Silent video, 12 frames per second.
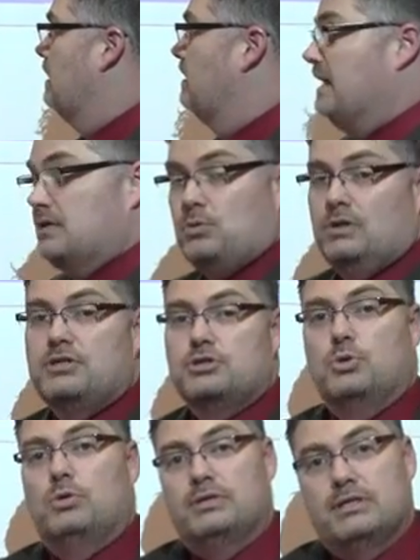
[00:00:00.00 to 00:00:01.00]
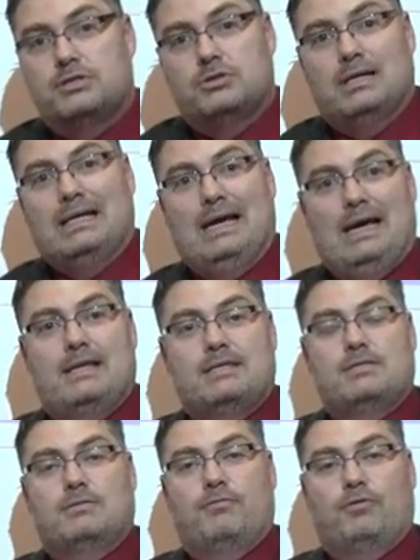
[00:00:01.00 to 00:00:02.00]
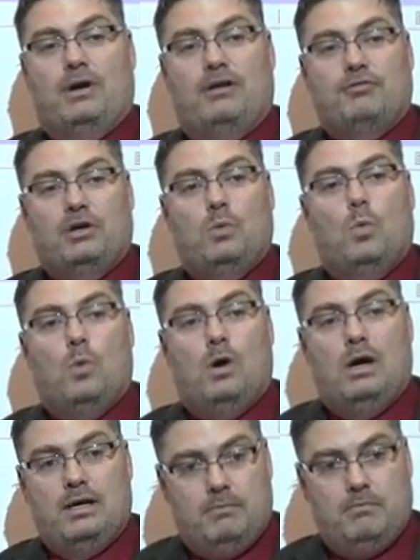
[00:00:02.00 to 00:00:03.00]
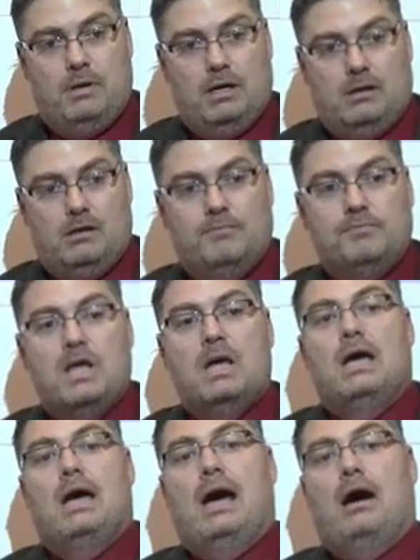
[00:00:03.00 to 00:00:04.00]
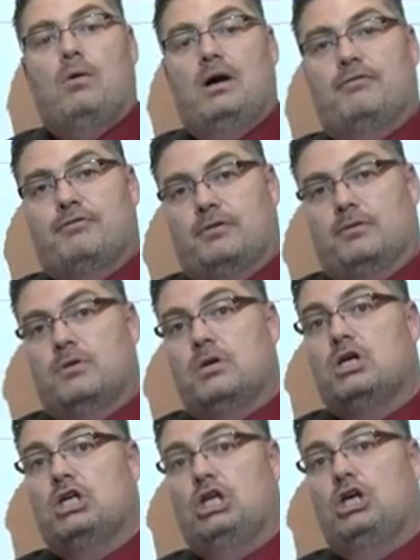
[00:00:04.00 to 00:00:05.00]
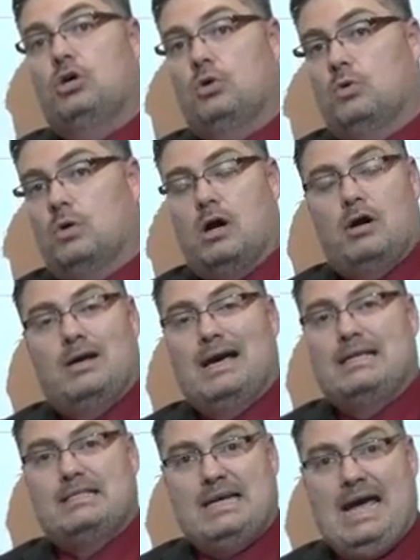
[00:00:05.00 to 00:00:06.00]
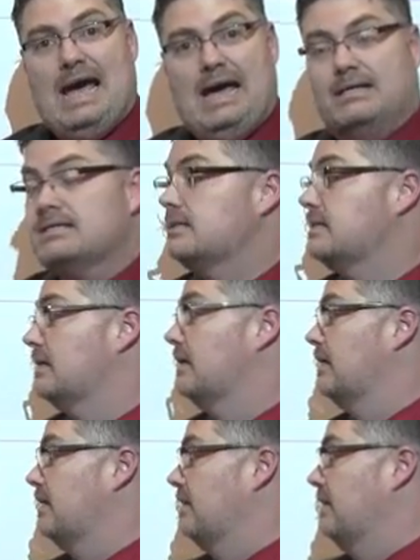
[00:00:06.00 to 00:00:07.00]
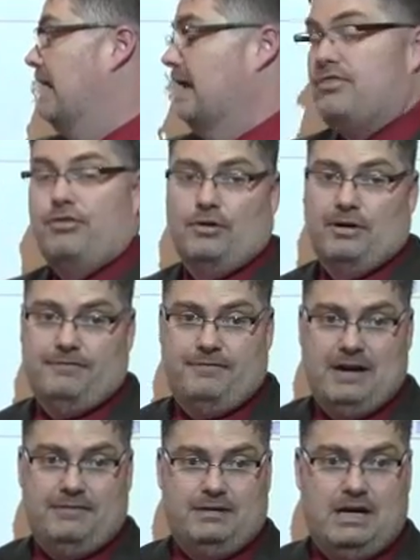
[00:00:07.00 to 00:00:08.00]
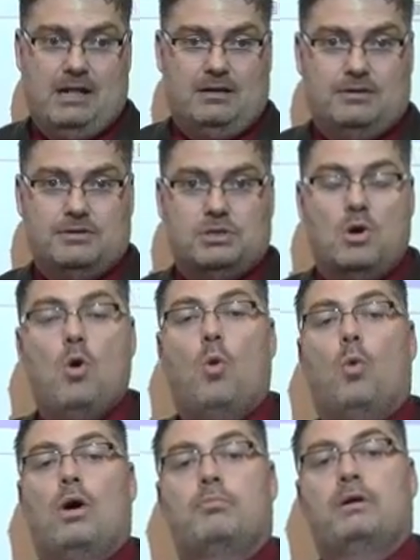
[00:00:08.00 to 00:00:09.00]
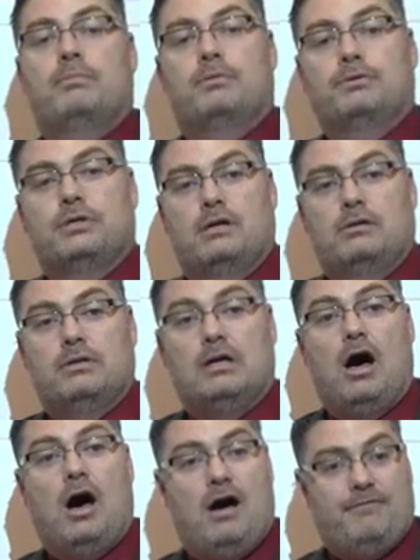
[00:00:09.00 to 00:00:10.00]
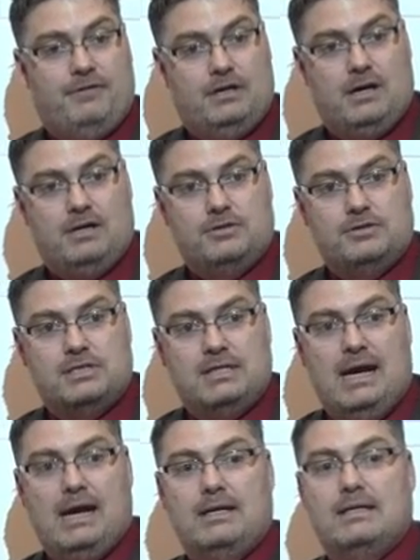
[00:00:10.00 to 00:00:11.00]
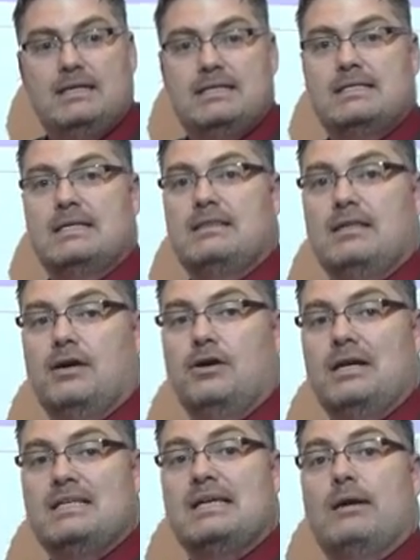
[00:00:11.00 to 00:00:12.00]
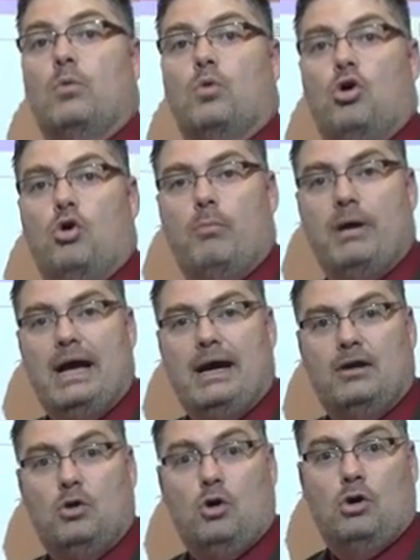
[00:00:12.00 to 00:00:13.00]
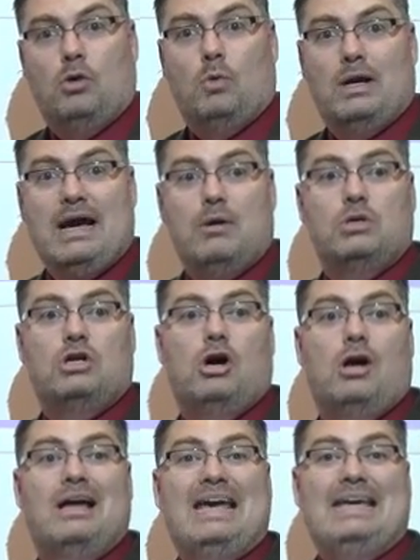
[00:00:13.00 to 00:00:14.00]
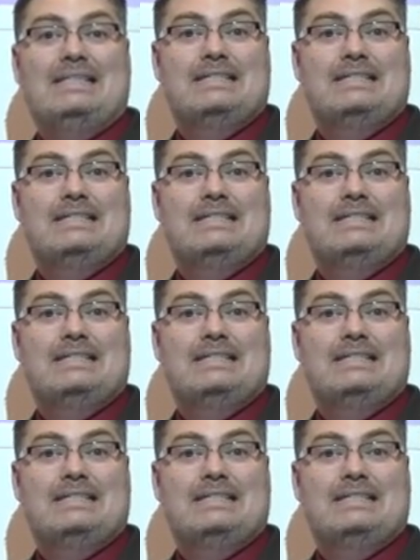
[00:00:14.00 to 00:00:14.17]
That's what the school district gets for every 1 mil. However, you are not taxed that $35. What people don't often understand is that there is a rollback, or what I would call a